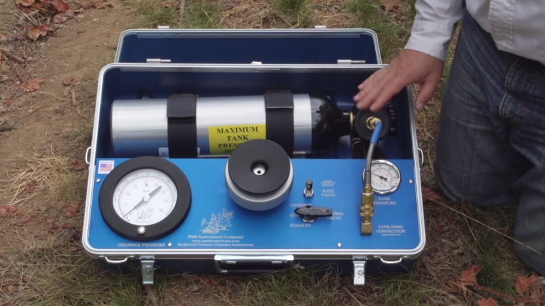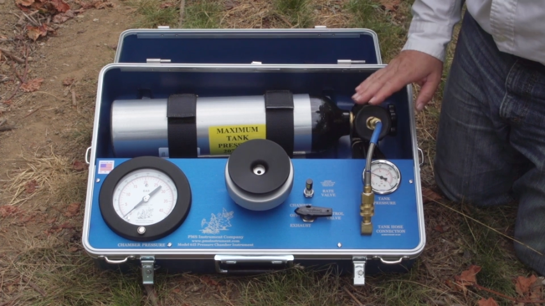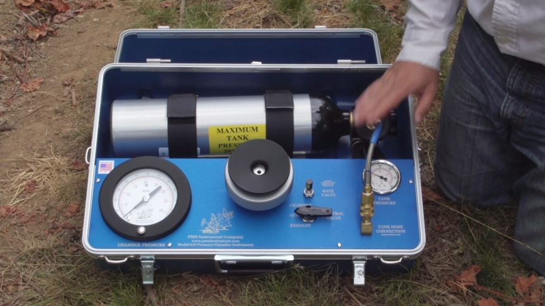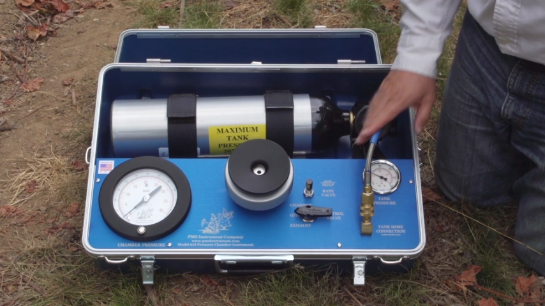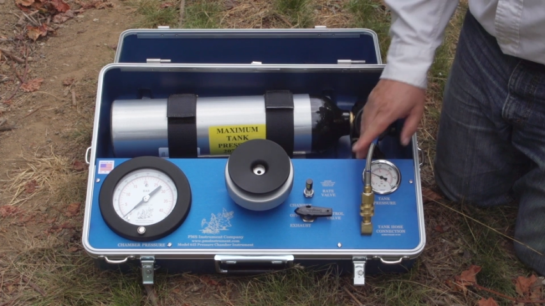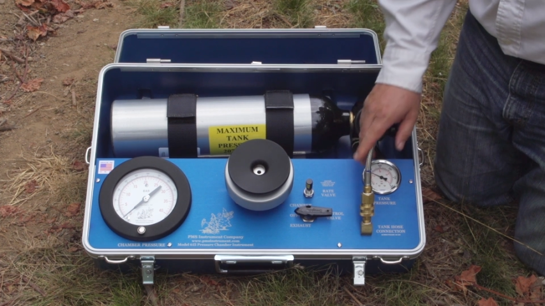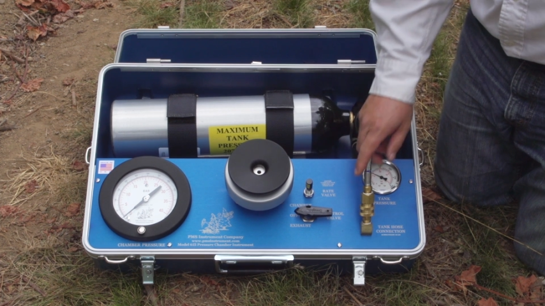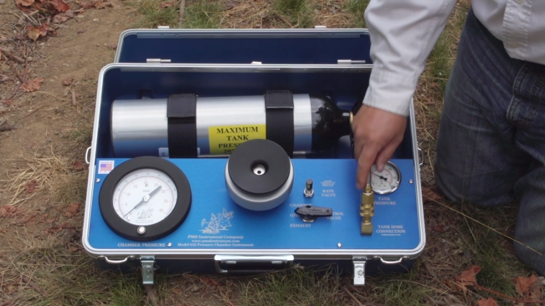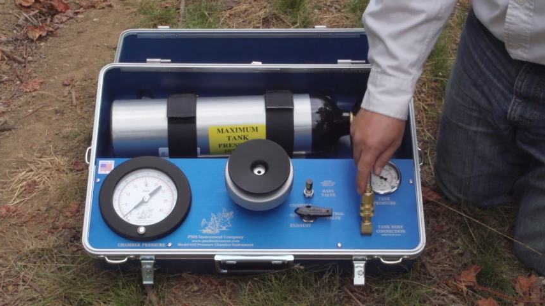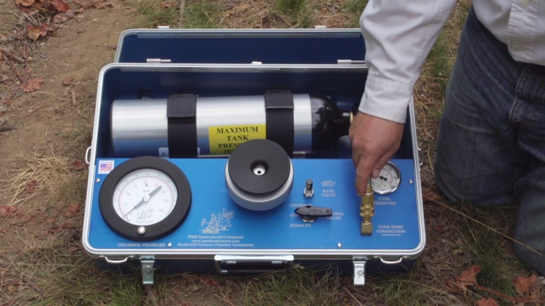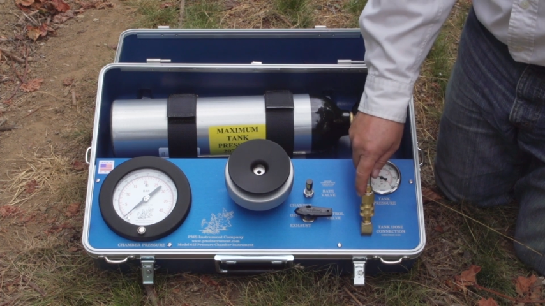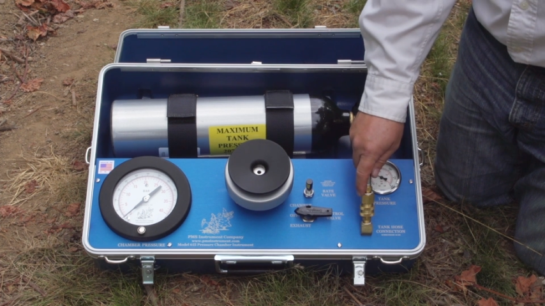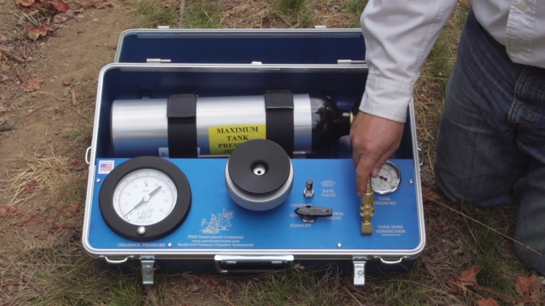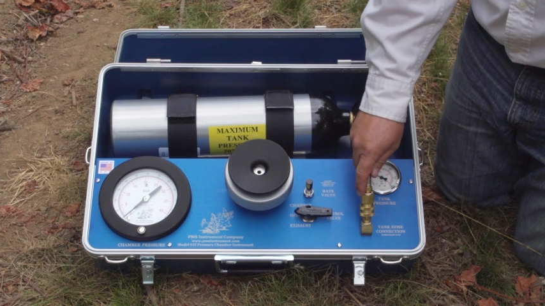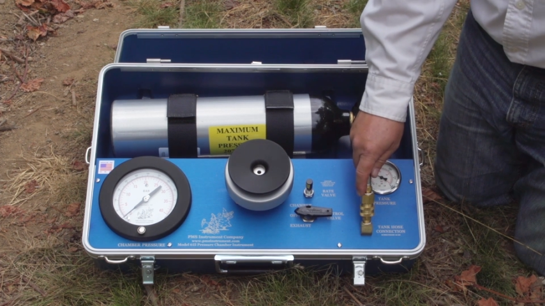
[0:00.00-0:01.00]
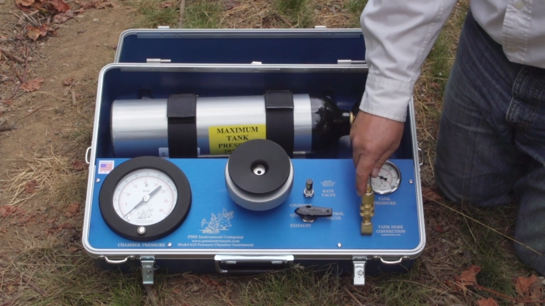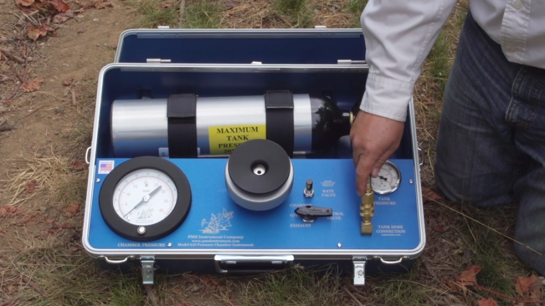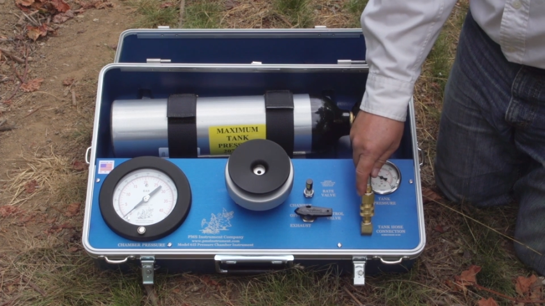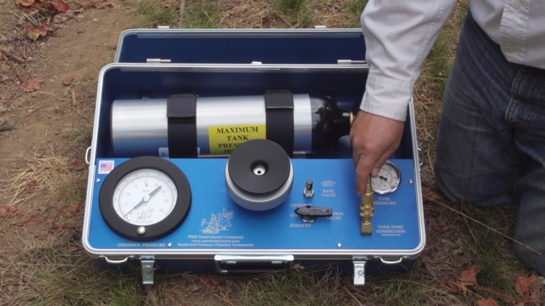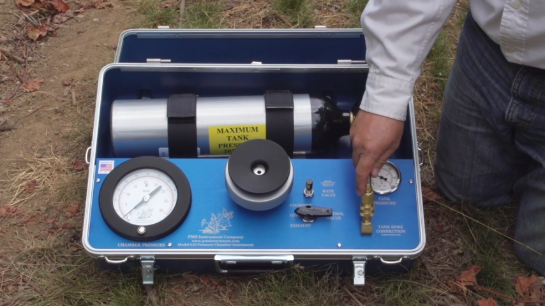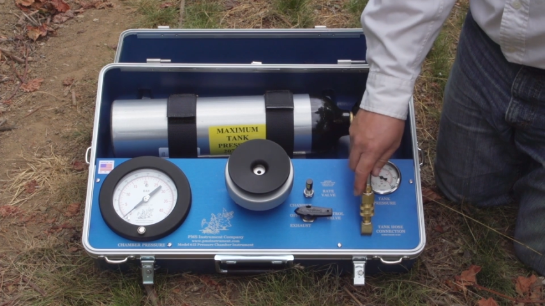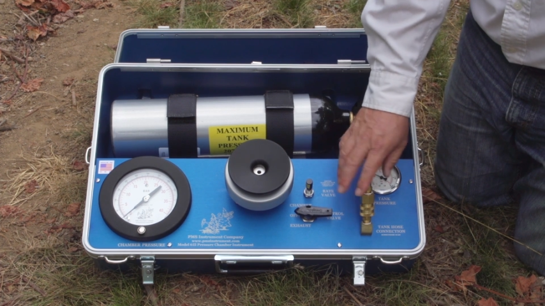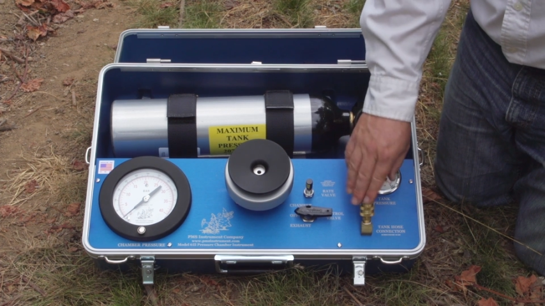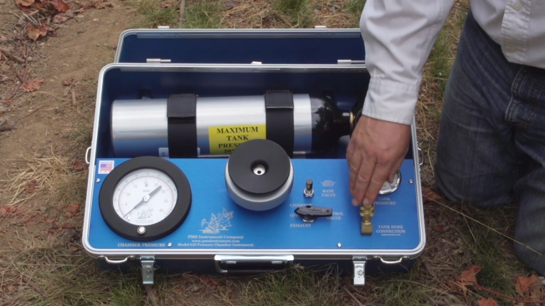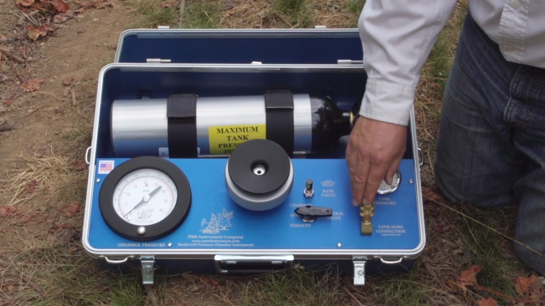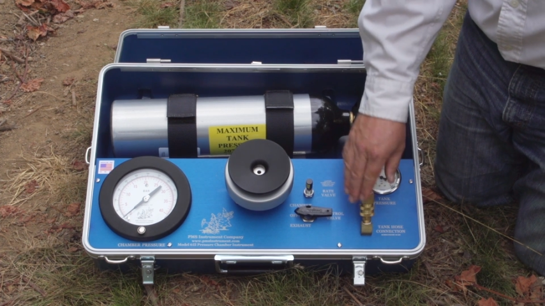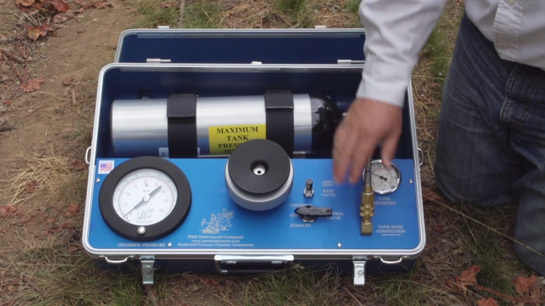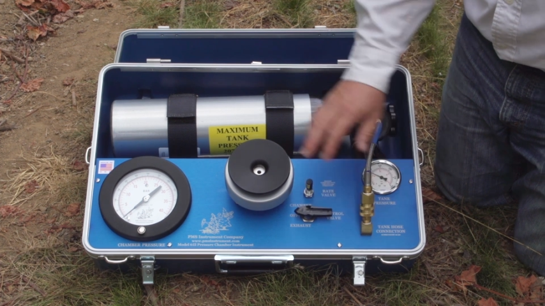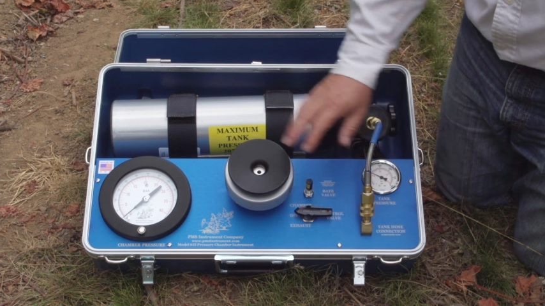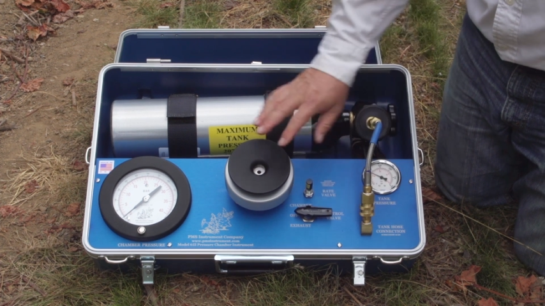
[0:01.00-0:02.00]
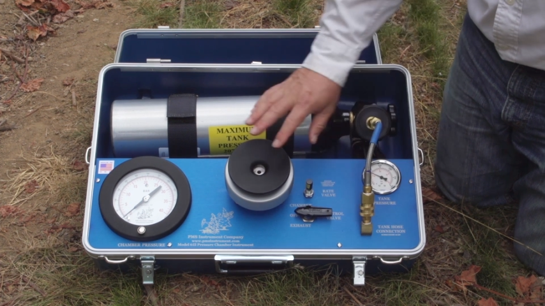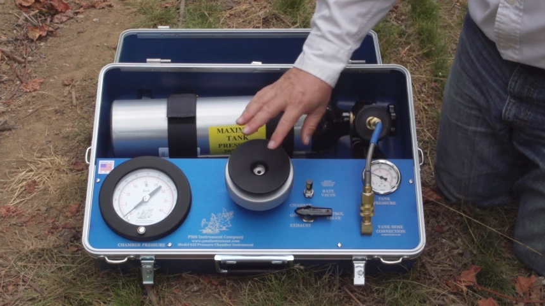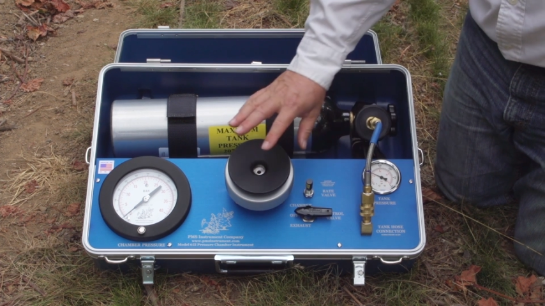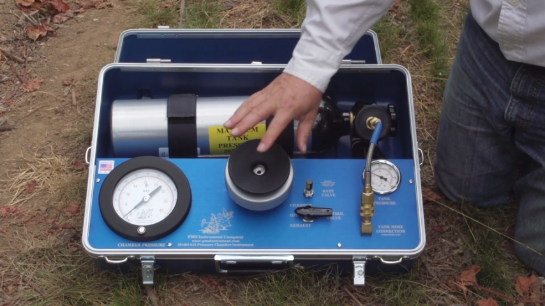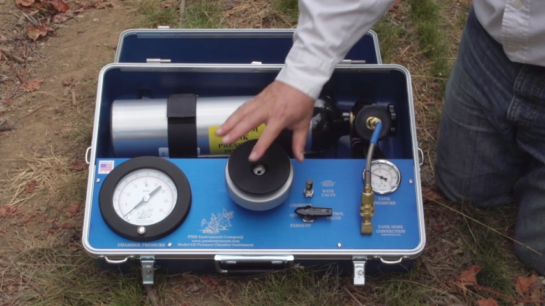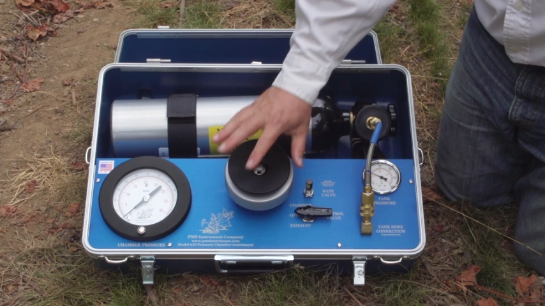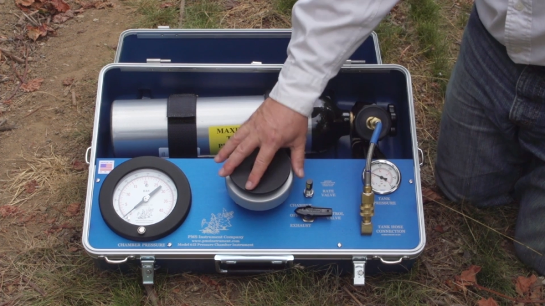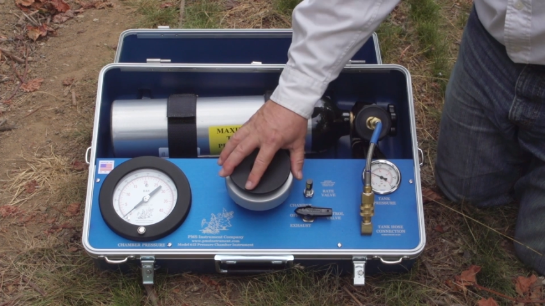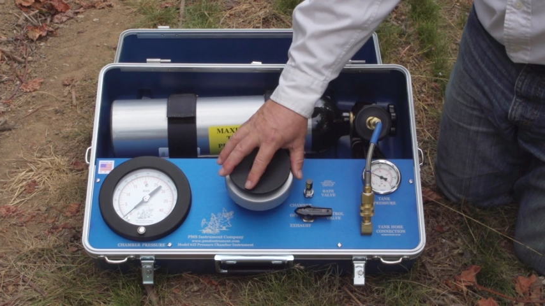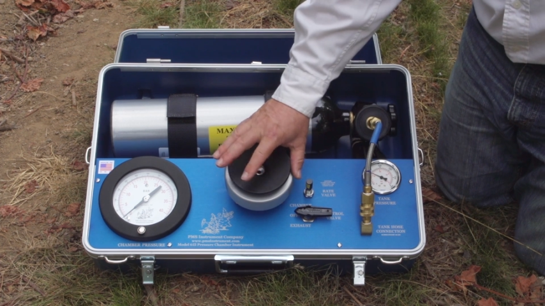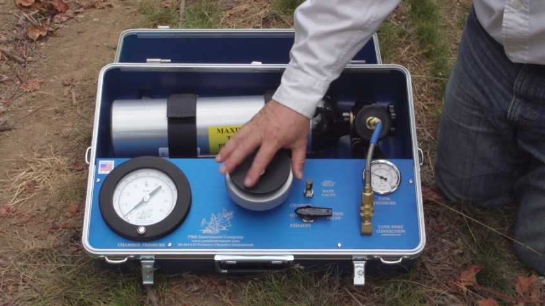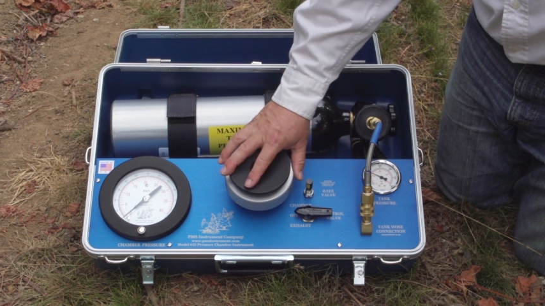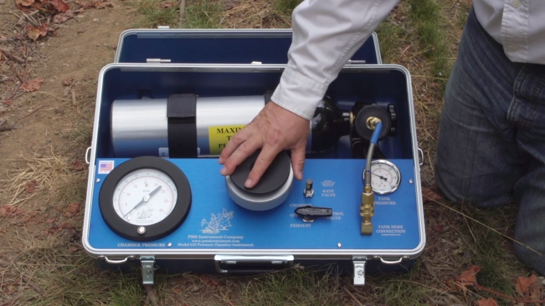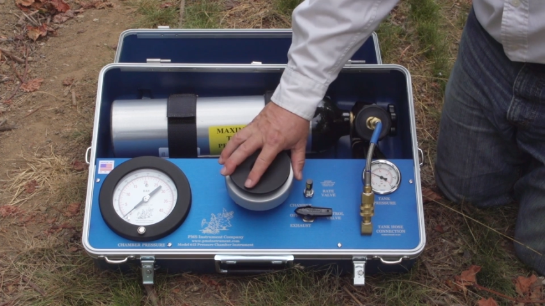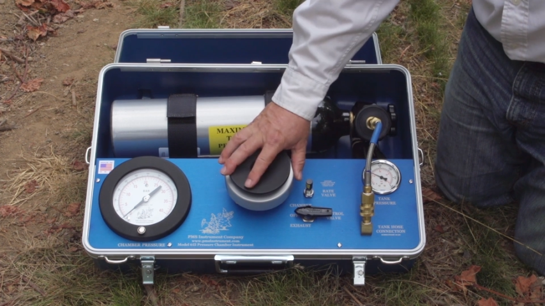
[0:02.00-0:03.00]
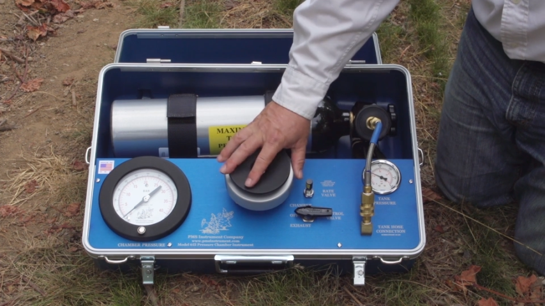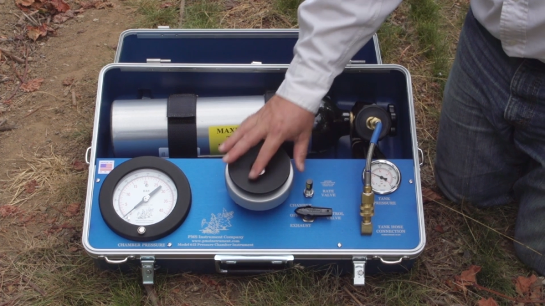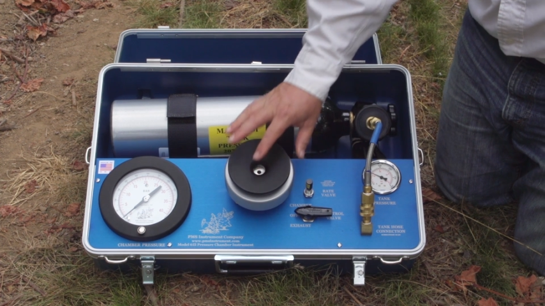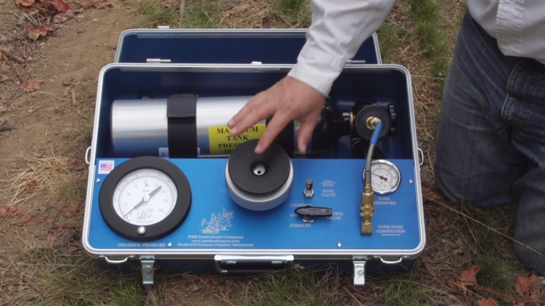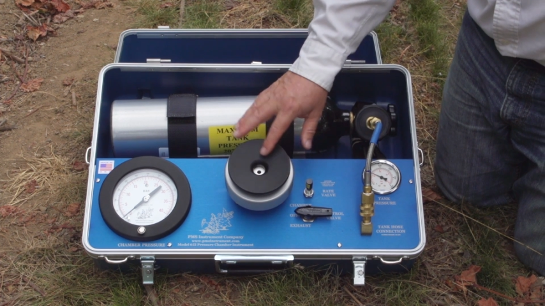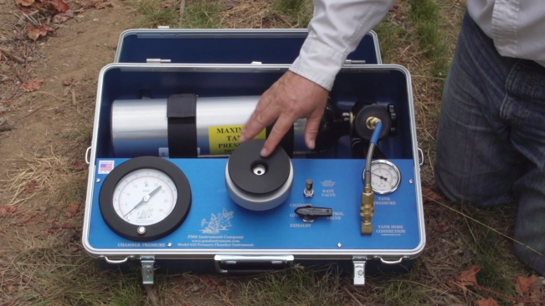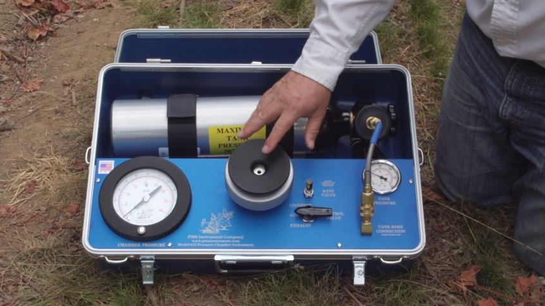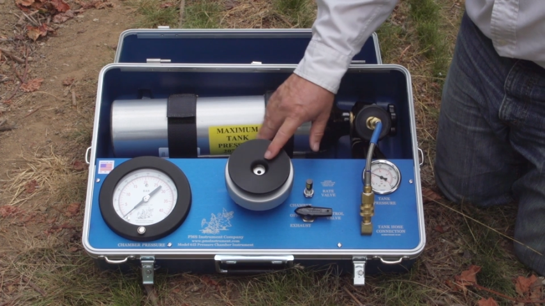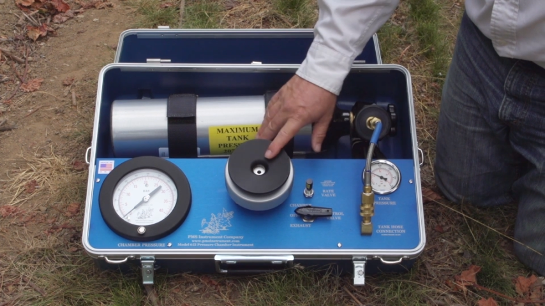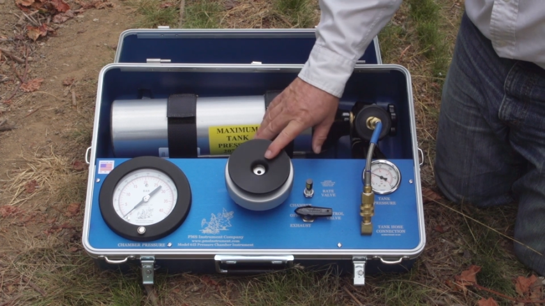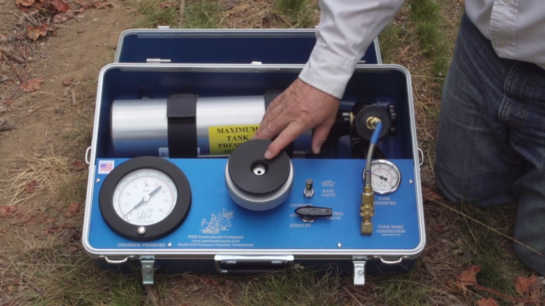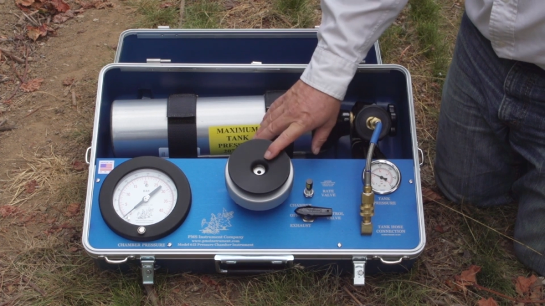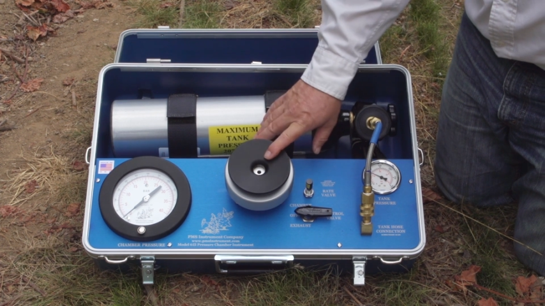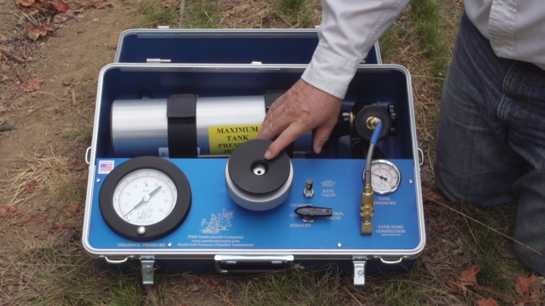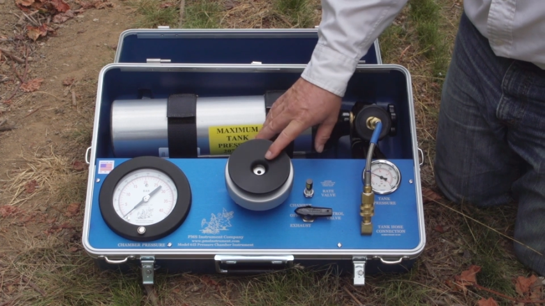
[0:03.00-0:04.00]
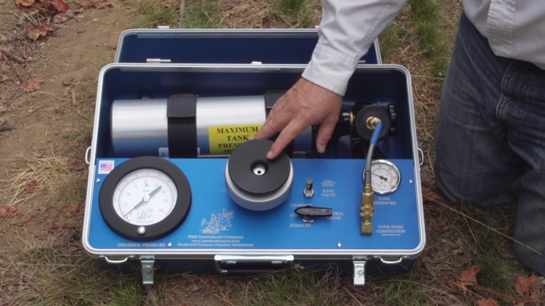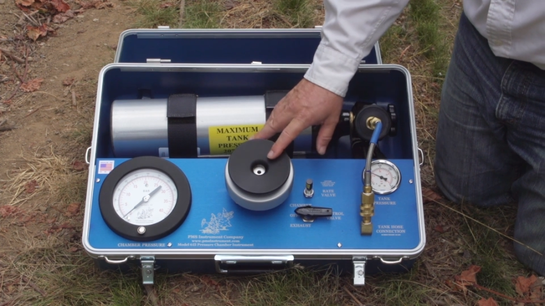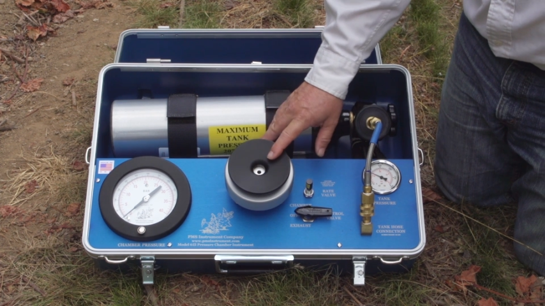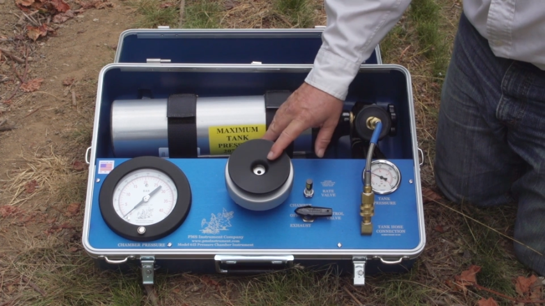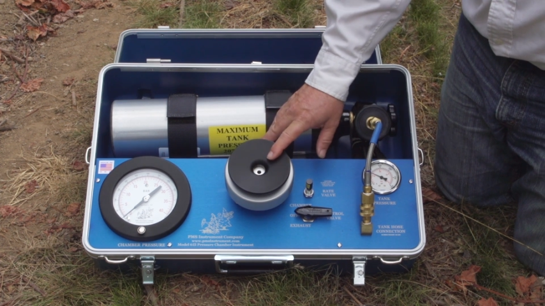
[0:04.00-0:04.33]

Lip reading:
No face is visible, so there are no lips to read.